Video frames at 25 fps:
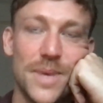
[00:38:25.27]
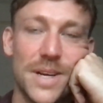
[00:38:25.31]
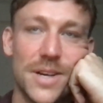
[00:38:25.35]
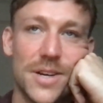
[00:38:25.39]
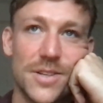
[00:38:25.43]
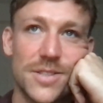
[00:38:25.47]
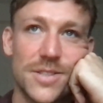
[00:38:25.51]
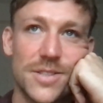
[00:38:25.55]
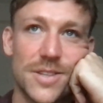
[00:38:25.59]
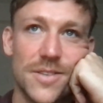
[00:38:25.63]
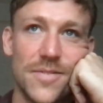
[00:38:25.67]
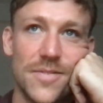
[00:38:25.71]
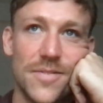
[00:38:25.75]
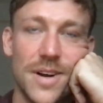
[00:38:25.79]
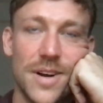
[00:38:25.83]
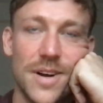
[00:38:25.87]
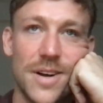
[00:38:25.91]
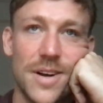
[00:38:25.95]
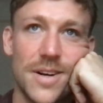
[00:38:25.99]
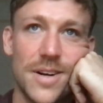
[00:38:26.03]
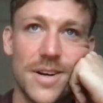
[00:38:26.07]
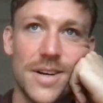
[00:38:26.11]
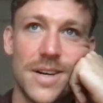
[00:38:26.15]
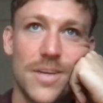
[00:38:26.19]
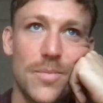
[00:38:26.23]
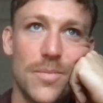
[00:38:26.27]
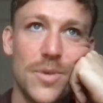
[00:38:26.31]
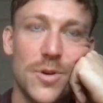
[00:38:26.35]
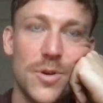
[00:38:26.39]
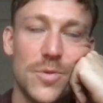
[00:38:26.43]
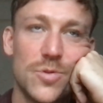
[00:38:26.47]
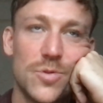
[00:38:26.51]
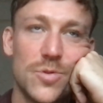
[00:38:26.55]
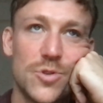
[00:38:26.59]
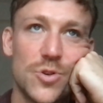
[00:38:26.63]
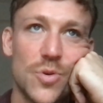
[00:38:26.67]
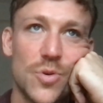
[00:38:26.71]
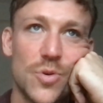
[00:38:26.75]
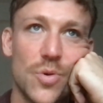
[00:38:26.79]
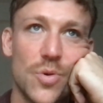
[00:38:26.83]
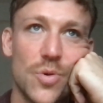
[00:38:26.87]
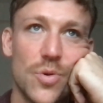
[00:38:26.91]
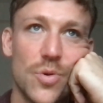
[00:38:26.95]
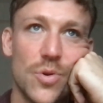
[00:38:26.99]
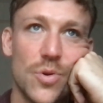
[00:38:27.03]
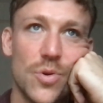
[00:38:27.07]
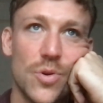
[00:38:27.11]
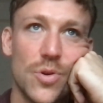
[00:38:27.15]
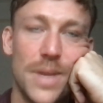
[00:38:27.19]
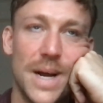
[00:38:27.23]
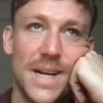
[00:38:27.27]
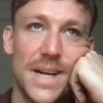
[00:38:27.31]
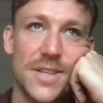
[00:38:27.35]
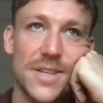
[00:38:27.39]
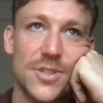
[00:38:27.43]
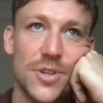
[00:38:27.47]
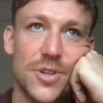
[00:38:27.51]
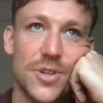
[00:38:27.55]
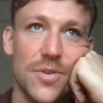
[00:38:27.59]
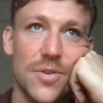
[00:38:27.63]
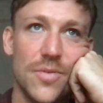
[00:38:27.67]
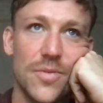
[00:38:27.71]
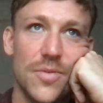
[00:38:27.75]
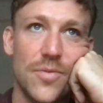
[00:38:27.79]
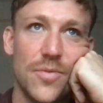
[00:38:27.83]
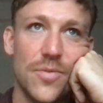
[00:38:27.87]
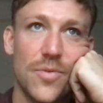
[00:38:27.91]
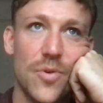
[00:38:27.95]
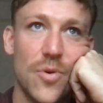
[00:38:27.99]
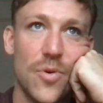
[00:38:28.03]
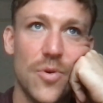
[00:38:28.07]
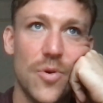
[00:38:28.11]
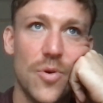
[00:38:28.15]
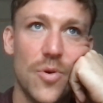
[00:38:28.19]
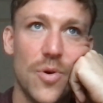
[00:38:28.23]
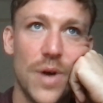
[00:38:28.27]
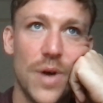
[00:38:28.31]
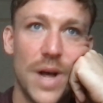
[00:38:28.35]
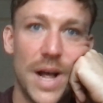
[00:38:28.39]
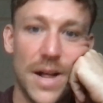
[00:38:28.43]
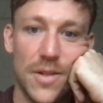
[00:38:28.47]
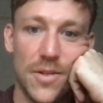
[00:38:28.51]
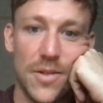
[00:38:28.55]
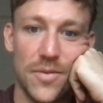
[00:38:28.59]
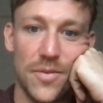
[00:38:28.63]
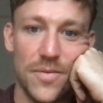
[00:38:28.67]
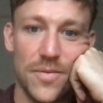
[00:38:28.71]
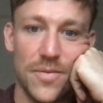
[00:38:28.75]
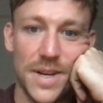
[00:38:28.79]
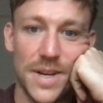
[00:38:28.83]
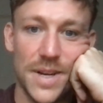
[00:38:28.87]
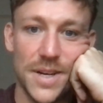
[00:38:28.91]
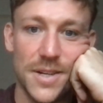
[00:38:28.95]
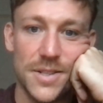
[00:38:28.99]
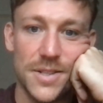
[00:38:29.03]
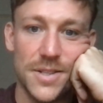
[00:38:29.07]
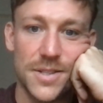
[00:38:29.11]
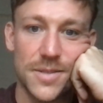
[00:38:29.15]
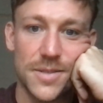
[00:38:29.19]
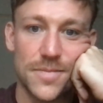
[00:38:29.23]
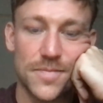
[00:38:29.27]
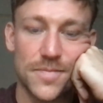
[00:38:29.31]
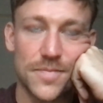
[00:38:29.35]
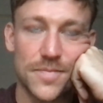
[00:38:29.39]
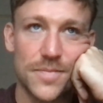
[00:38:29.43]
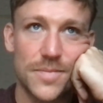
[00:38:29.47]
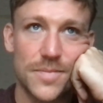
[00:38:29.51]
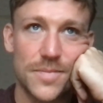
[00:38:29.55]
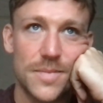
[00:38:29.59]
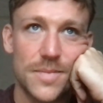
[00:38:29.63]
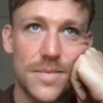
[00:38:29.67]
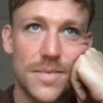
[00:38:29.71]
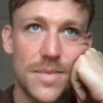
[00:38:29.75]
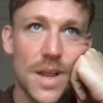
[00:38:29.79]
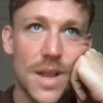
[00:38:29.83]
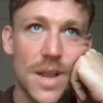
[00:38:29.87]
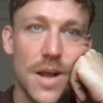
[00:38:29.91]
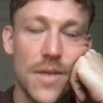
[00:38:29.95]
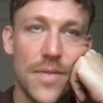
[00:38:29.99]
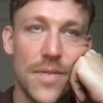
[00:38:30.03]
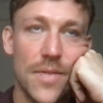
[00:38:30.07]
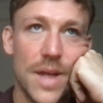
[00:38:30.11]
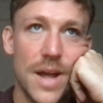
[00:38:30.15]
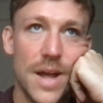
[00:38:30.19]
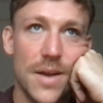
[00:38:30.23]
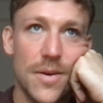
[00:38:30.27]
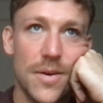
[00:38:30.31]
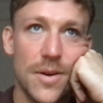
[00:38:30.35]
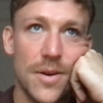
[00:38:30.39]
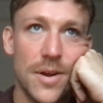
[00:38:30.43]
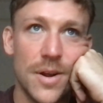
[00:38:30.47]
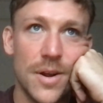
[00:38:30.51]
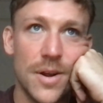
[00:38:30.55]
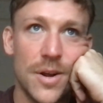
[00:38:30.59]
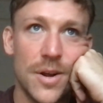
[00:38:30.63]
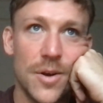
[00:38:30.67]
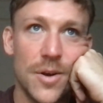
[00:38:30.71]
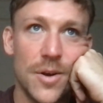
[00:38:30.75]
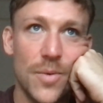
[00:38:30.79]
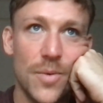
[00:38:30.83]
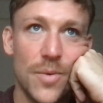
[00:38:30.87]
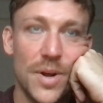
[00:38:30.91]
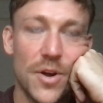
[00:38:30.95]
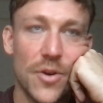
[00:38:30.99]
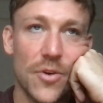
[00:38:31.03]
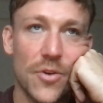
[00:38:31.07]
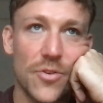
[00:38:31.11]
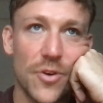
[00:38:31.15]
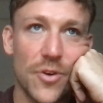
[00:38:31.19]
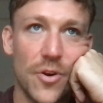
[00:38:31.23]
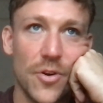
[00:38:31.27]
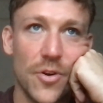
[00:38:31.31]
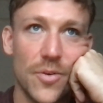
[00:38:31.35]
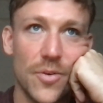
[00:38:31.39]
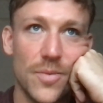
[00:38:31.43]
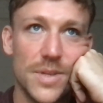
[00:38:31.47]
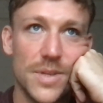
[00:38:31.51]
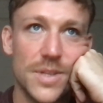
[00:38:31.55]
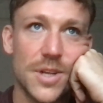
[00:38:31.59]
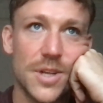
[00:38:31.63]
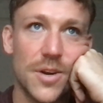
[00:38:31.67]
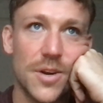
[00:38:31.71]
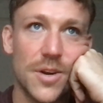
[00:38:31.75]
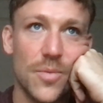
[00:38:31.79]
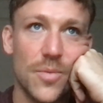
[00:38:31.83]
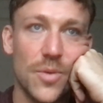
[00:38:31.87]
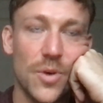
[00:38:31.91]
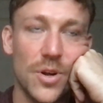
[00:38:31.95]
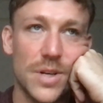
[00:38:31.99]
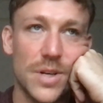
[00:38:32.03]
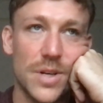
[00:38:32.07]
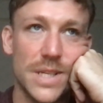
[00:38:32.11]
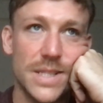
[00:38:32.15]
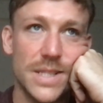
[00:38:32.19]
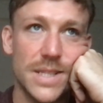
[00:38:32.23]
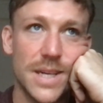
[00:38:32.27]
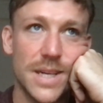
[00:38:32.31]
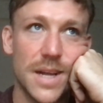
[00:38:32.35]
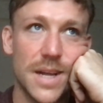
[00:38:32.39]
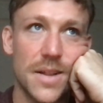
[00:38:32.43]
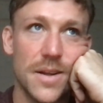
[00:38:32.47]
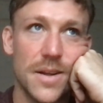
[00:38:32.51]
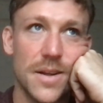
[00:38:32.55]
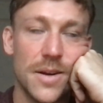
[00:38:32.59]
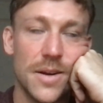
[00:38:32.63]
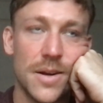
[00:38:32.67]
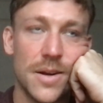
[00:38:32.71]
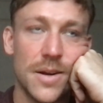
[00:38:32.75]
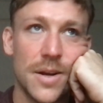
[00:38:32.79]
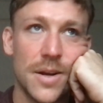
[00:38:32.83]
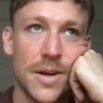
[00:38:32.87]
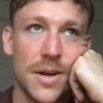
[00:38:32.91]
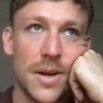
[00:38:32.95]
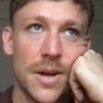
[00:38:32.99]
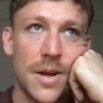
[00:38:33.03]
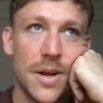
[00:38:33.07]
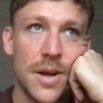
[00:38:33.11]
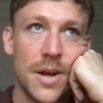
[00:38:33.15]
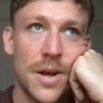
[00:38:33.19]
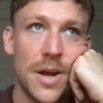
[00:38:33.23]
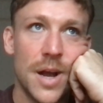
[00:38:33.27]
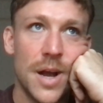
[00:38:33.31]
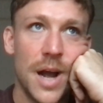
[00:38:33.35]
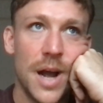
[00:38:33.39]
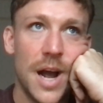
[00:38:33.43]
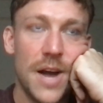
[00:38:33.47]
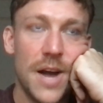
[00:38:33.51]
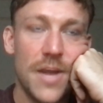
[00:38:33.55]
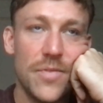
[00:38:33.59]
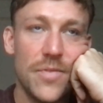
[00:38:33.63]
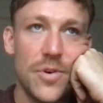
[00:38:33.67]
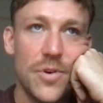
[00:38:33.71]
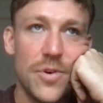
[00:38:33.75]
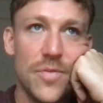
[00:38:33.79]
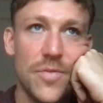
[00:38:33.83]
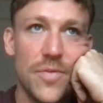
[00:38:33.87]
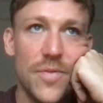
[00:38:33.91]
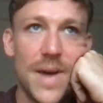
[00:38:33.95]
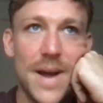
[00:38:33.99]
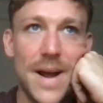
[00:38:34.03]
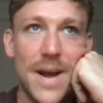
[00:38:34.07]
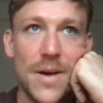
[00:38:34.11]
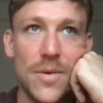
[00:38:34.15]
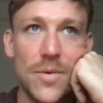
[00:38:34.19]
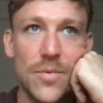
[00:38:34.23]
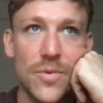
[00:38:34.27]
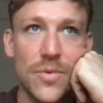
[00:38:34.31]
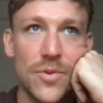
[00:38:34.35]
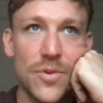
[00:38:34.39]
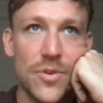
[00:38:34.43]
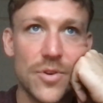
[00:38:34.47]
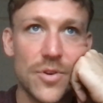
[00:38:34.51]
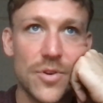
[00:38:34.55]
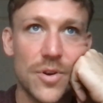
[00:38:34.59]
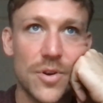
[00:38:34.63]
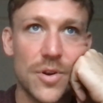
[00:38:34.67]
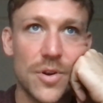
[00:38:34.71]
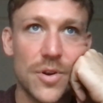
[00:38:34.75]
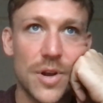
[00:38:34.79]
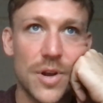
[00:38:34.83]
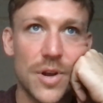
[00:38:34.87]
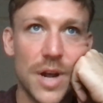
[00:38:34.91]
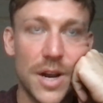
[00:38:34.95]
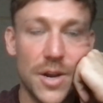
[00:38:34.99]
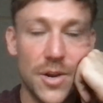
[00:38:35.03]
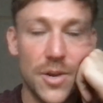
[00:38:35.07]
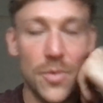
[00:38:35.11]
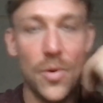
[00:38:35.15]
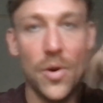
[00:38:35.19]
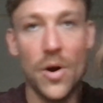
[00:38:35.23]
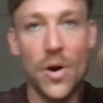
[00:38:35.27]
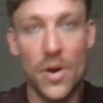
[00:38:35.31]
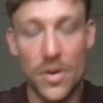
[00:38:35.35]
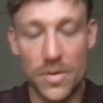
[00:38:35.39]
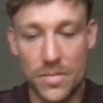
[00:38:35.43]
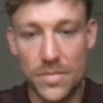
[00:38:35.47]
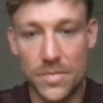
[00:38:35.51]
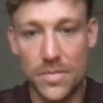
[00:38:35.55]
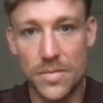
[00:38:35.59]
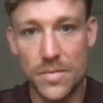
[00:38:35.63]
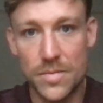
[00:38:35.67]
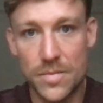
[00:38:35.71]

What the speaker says: because of the mutual passion for health and fitness. And then we got on and we started working together. Have you found, and you are